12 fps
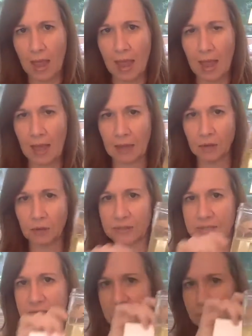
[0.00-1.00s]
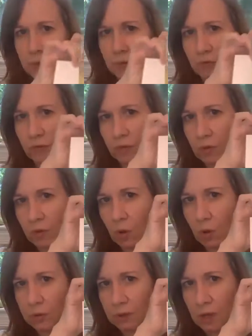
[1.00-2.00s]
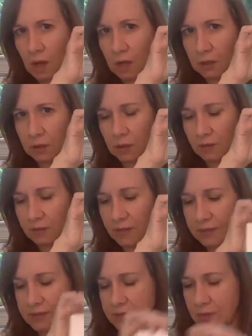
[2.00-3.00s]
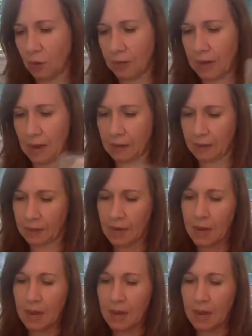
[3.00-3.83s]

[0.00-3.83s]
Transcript: and you can see the beautiful golden color of this organic